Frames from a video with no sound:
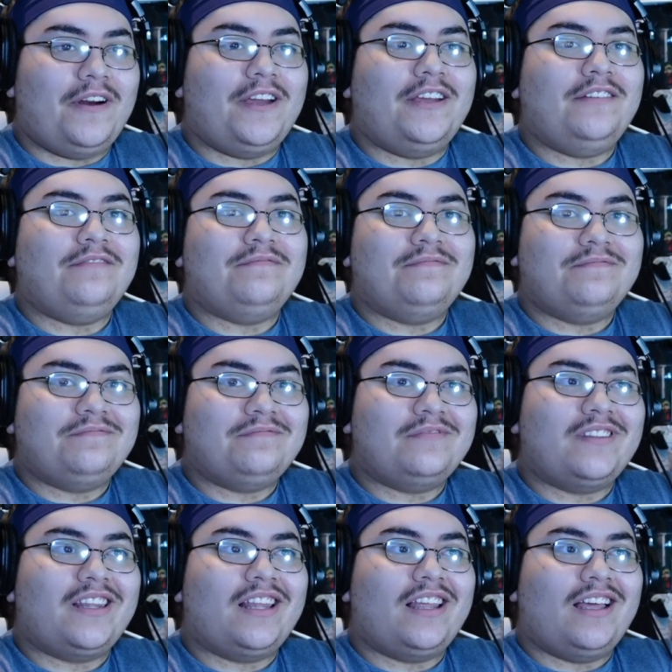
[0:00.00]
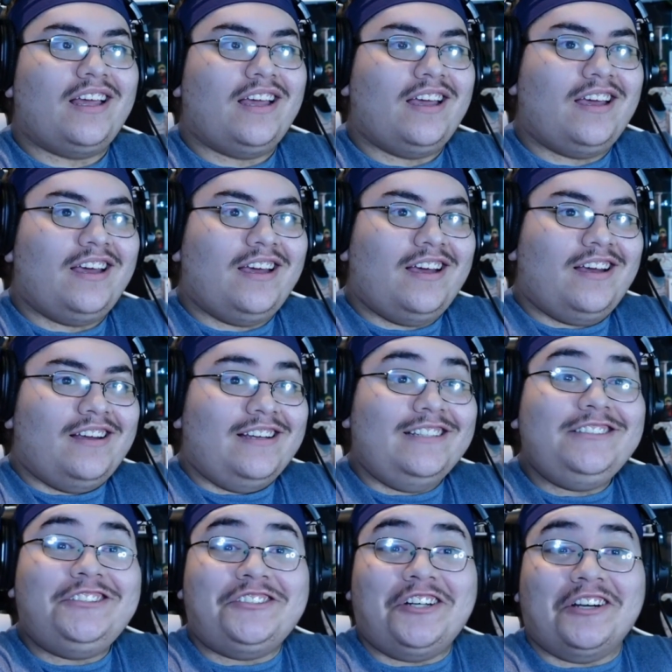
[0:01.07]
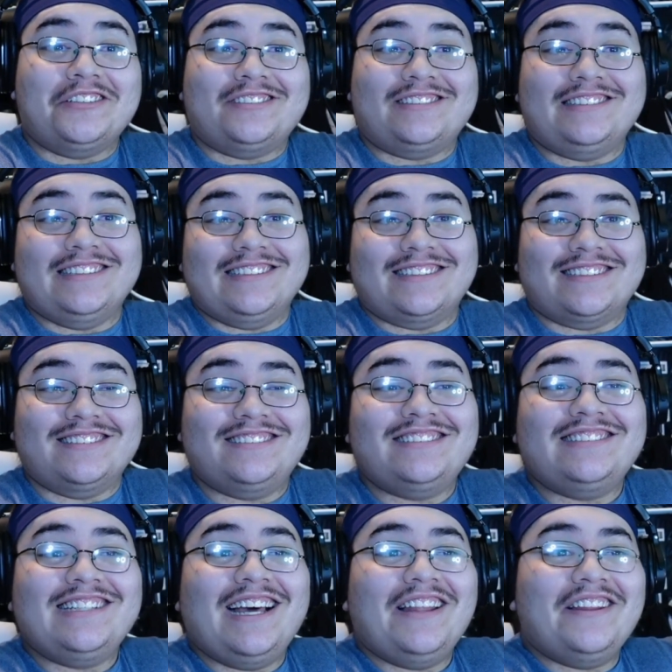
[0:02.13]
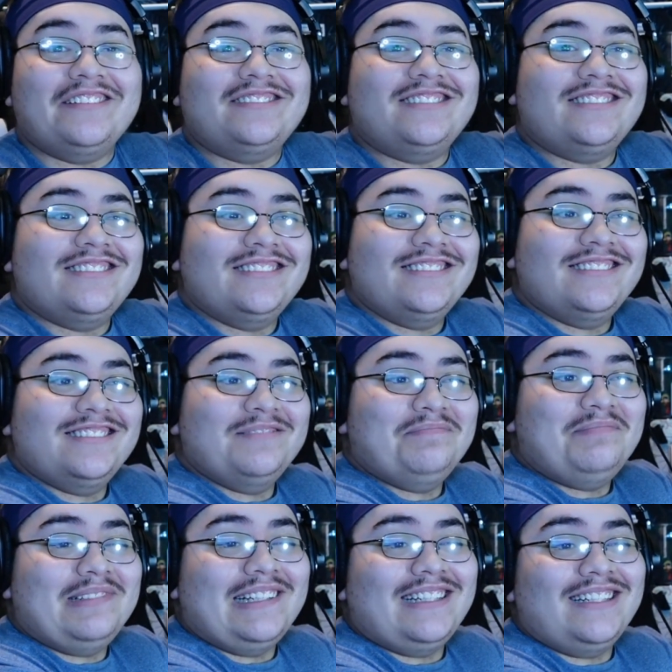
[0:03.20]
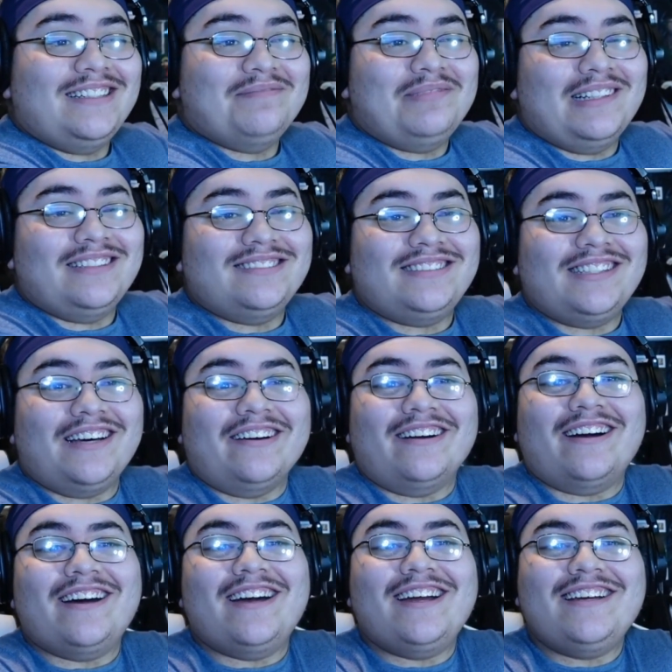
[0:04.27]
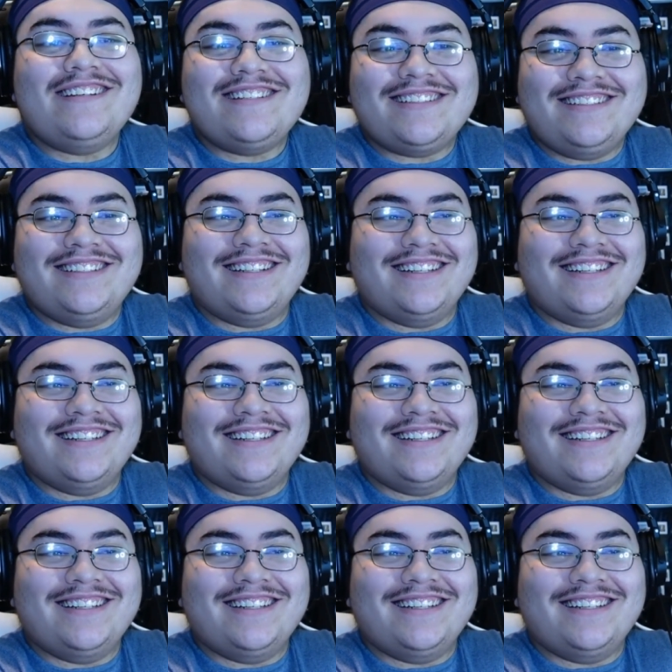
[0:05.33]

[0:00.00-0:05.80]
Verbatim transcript: right. Interesting. Let's see how this play plays out. All right.